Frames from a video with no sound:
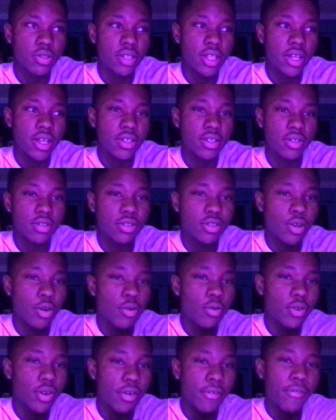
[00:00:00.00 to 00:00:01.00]
things
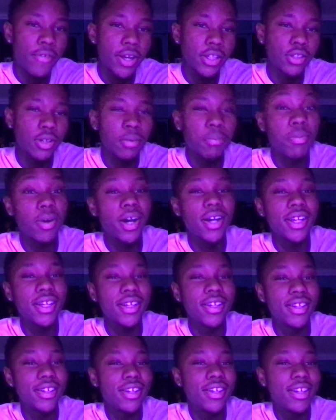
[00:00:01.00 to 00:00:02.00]
don't affect our
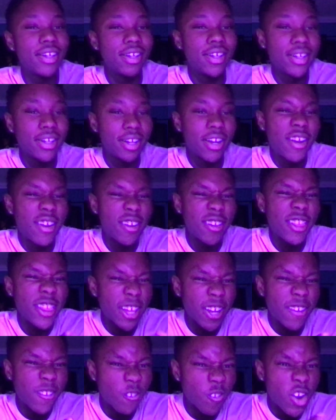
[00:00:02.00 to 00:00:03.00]
body
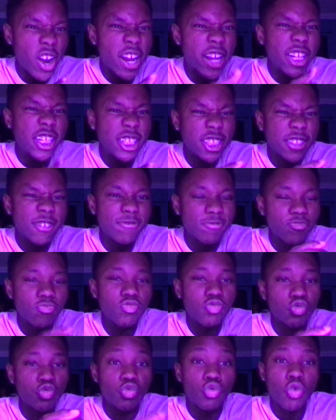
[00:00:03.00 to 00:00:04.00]
like right
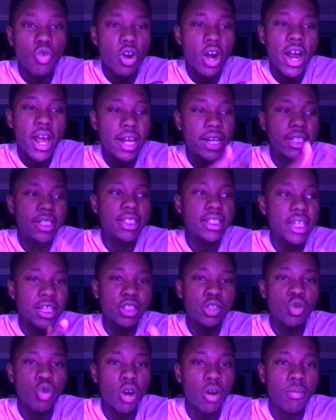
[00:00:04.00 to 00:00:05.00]
right
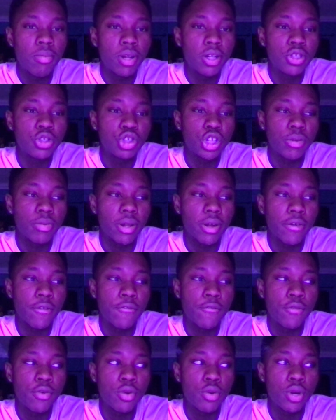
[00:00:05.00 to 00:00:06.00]
into our bloodstream like
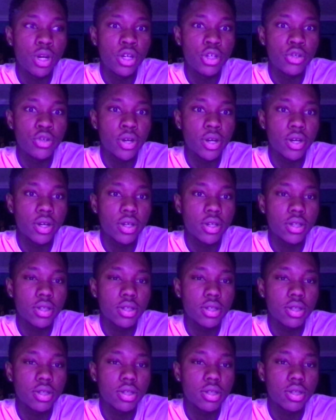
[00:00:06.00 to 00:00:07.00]
food and drink
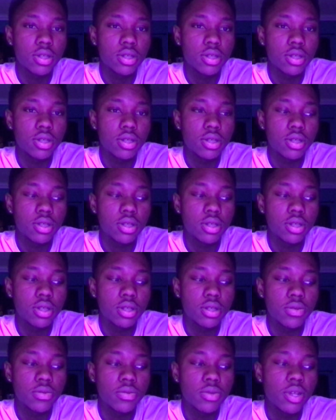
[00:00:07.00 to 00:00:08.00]
does.
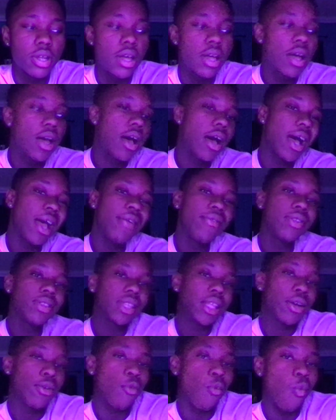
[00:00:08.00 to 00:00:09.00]
I even
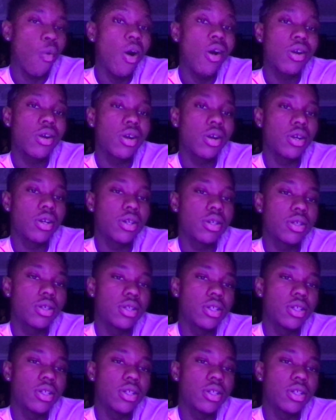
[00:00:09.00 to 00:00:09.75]
think water